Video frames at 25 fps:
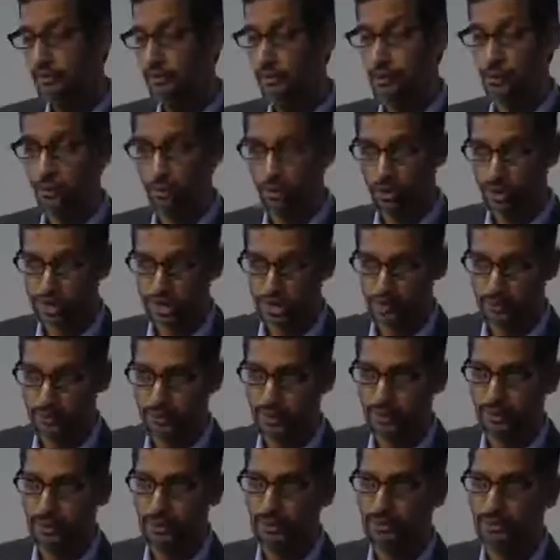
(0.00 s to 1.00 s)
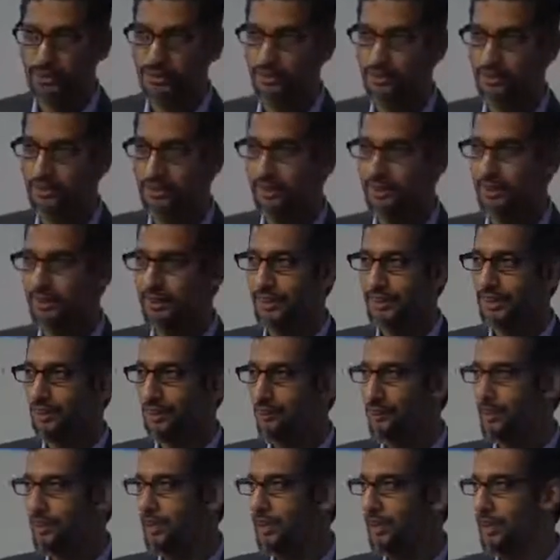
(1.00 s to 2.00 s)
we worry about it,
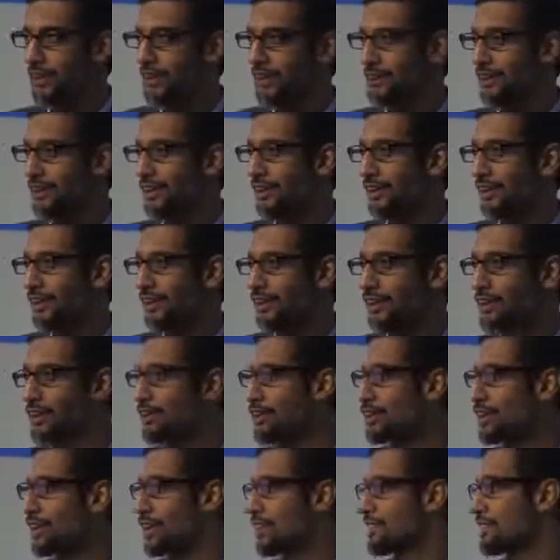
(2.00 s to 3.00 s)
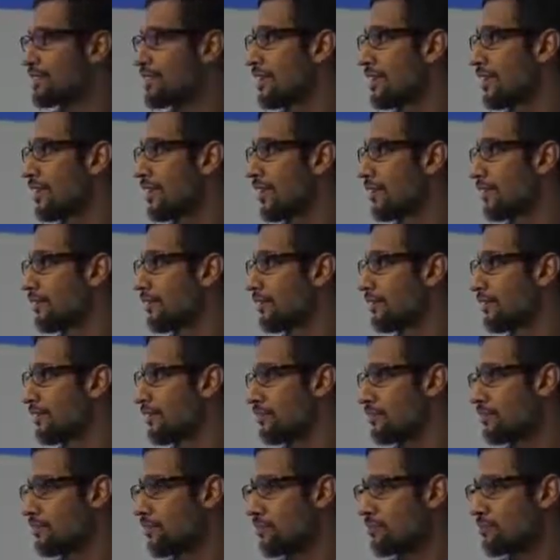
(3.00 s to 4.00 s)
we do things like
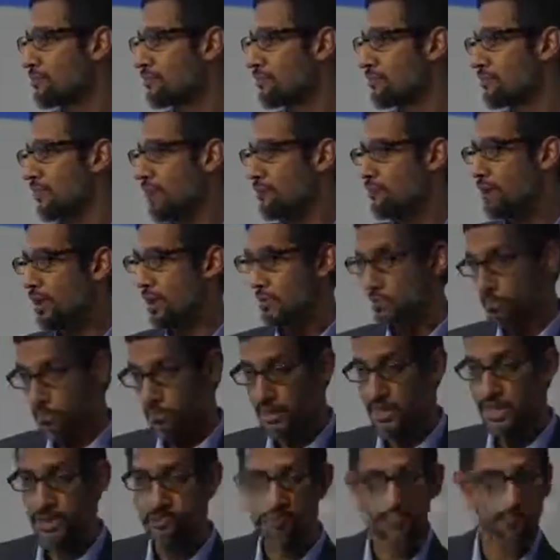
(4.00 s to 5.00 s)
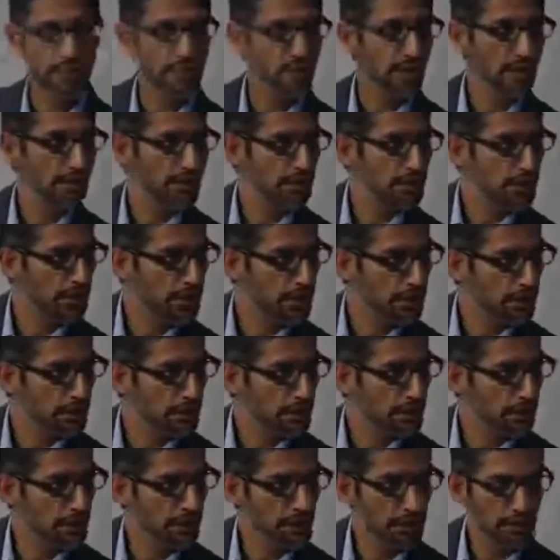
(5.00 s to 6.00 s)
be upfront,
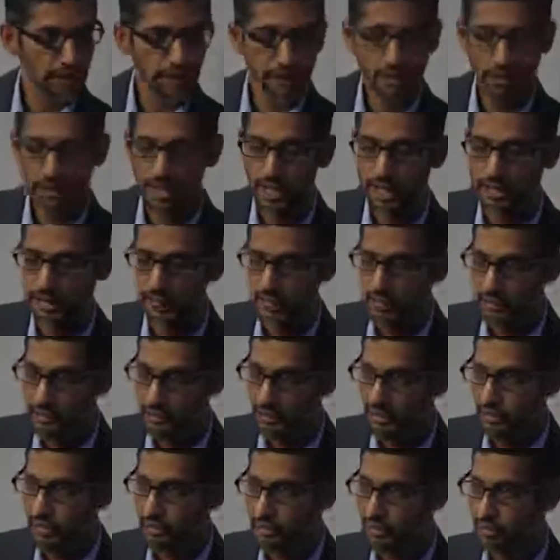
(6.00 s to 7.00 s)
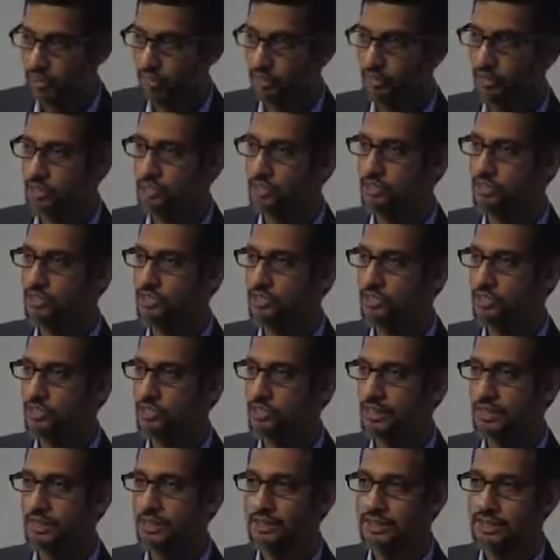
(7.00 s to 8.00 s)
you know, have ethical charters,
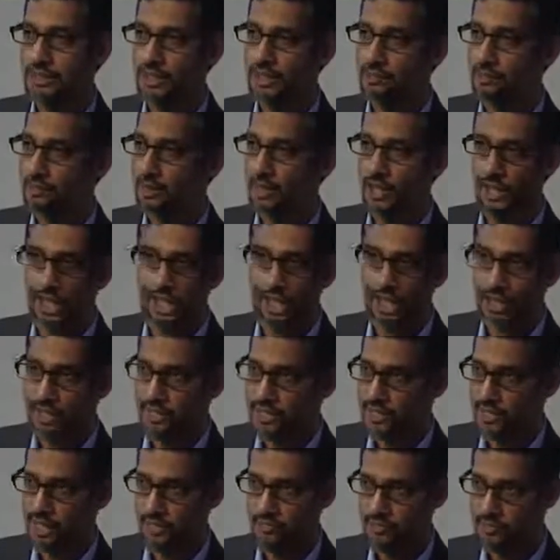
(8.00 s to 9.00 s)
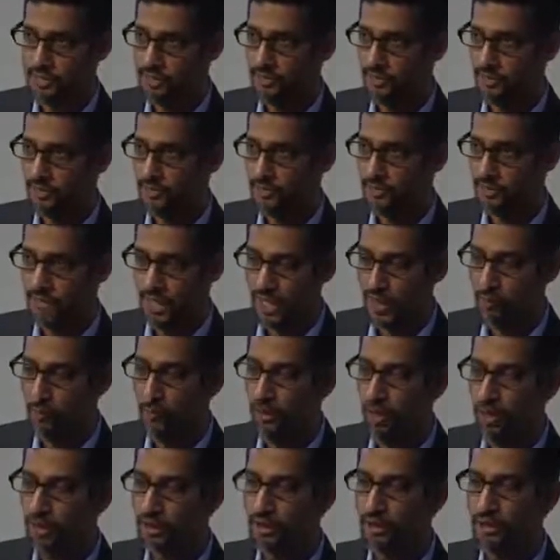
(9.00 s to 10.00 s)
think about AI safety from day
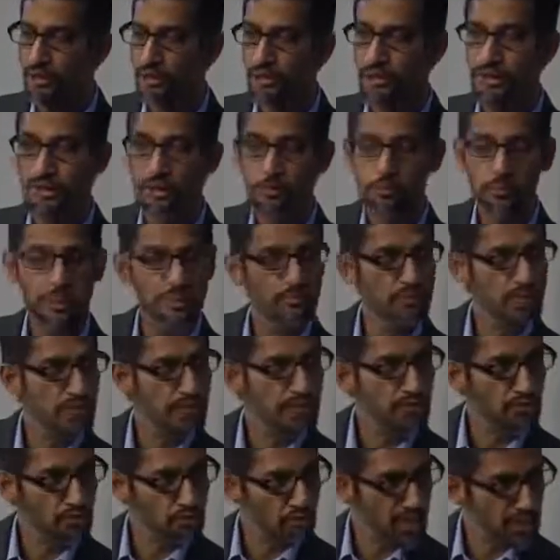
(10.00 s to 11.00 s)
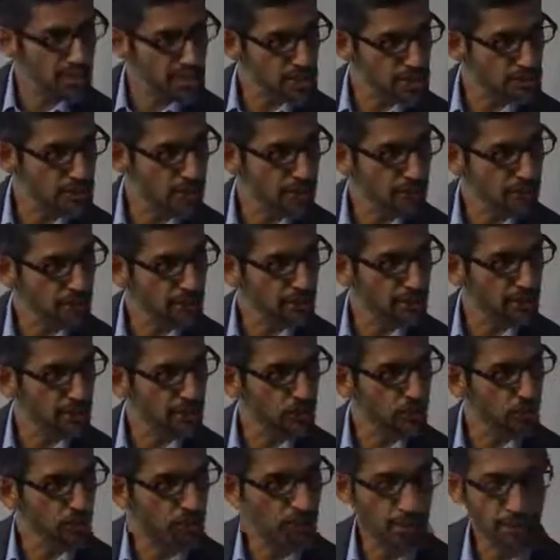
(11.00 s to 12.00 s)
one, be very transparent and
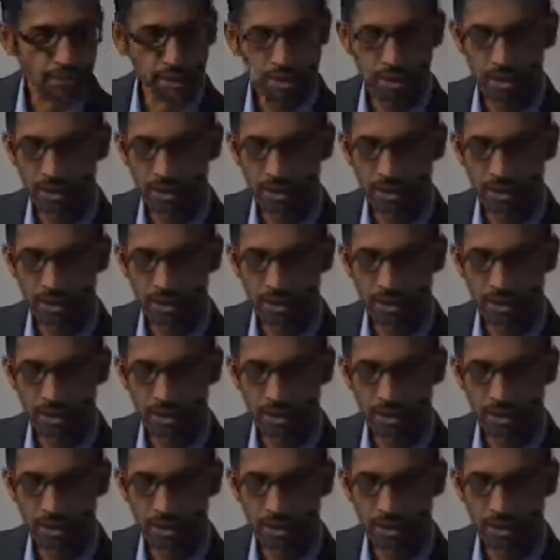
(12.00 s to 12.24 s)
open in